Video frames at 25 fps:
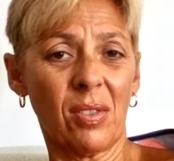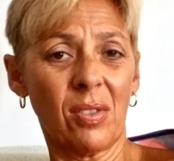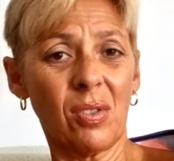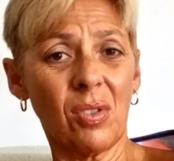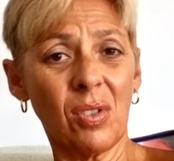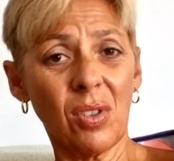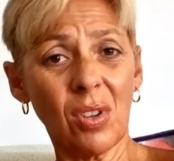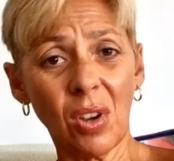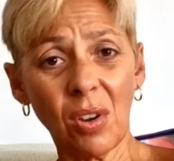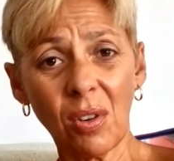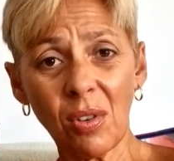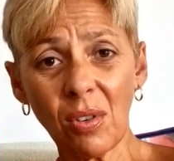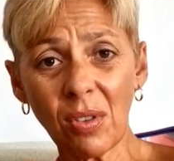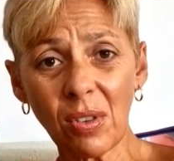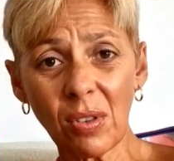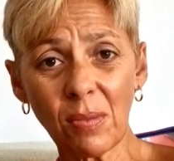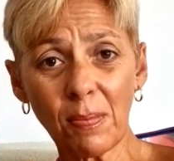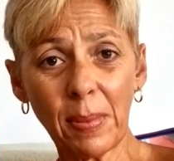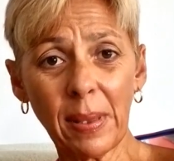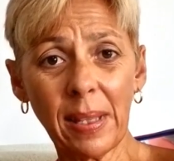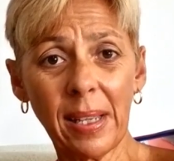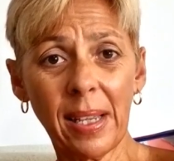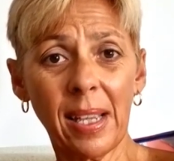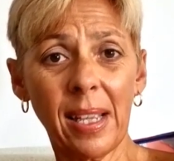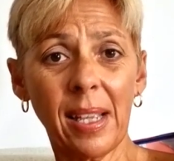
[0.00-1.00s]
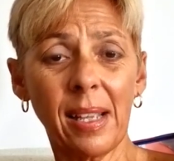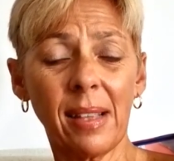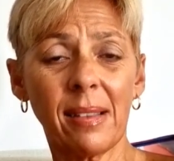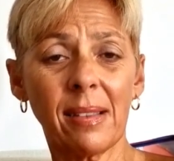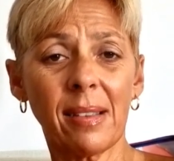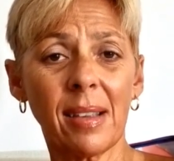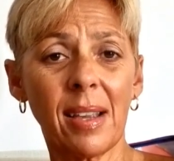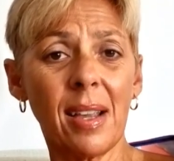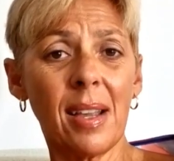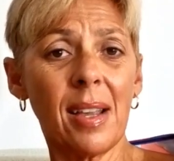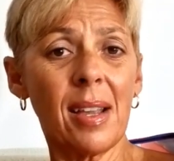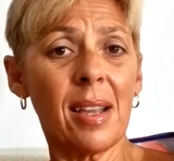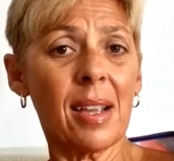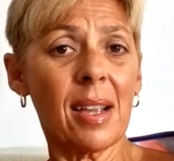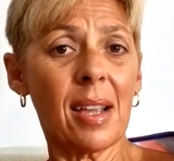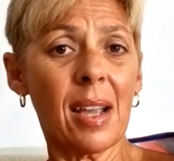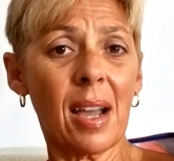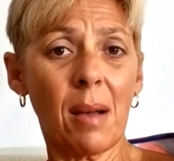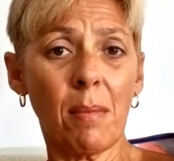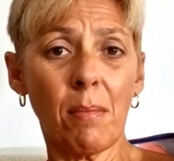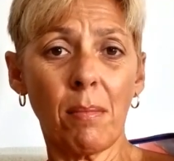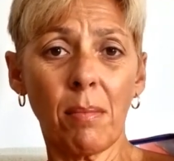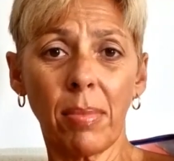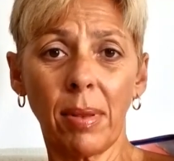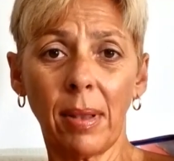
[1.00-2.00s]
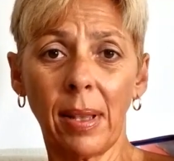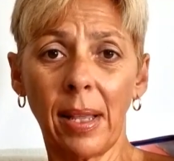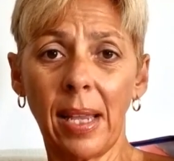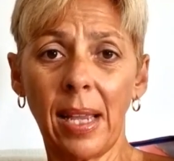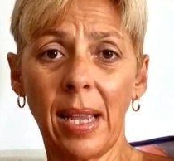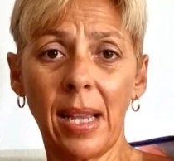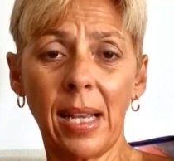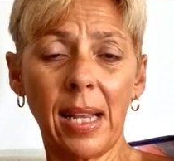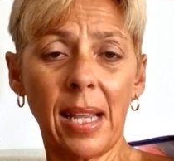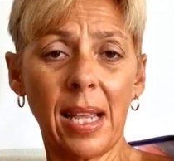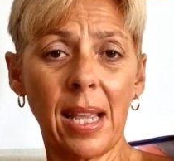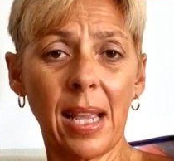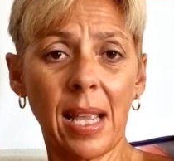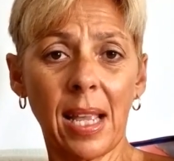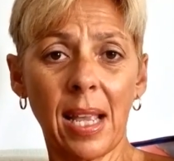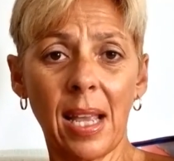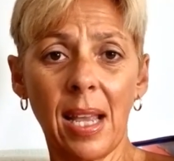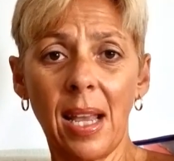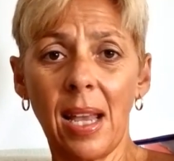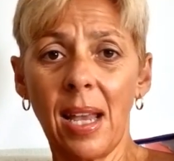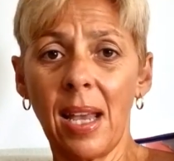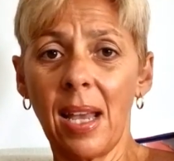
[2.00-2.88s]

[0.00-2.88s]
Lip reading: nosebleeds, gum bleeding,